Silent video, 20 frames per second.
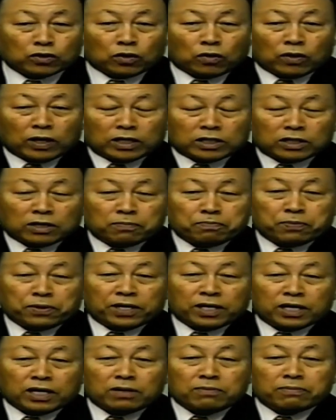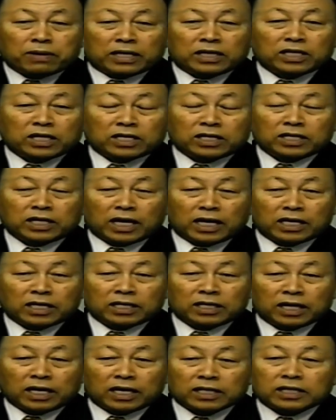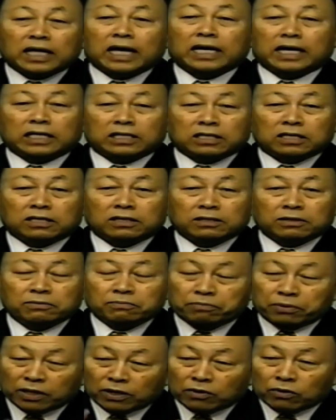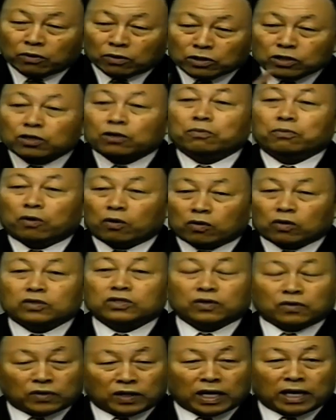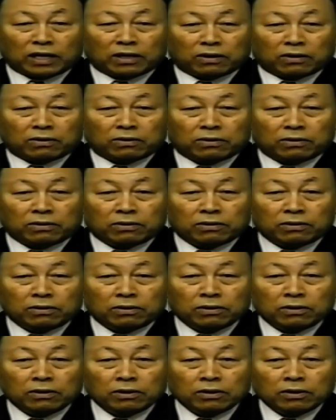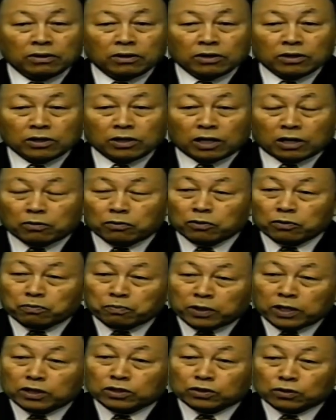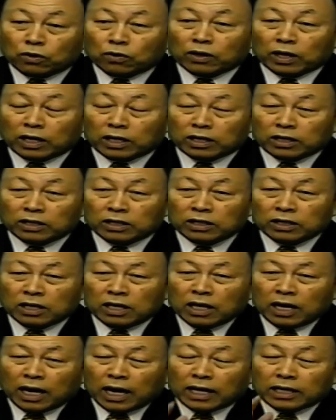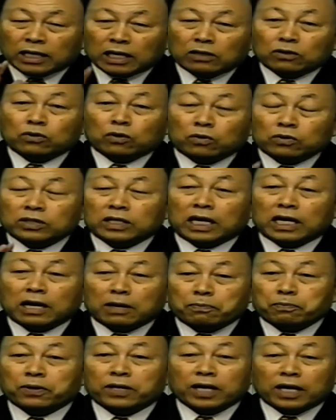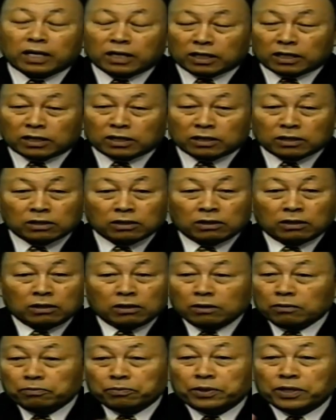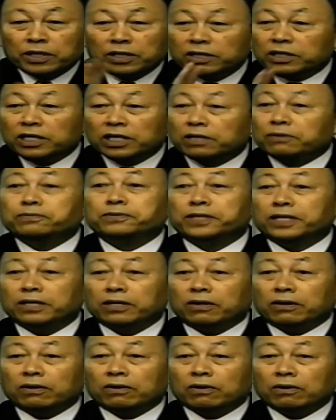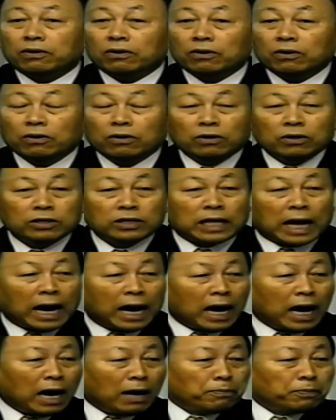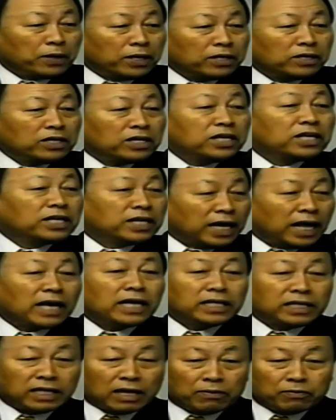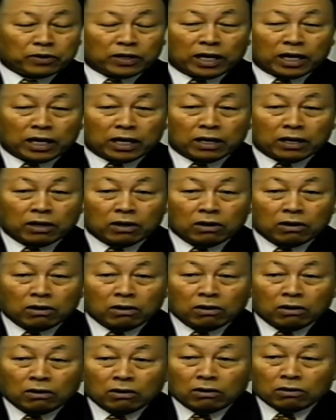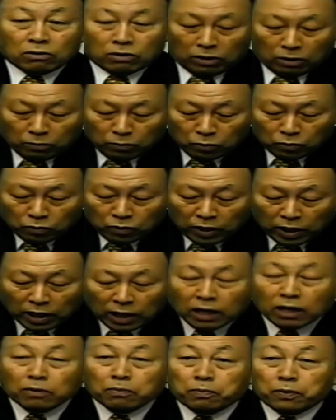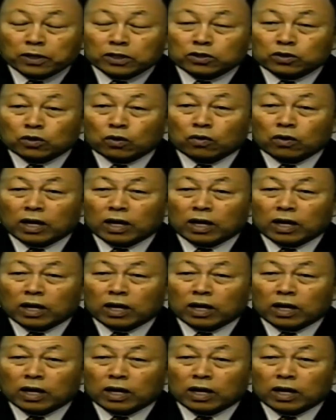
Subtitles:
So to heal your disease, your bone makes blood. So depending on that, you can heal your disease or not. Inside of your blood, the blood in the Garden of Eden had no disease. It was able to win over all disease.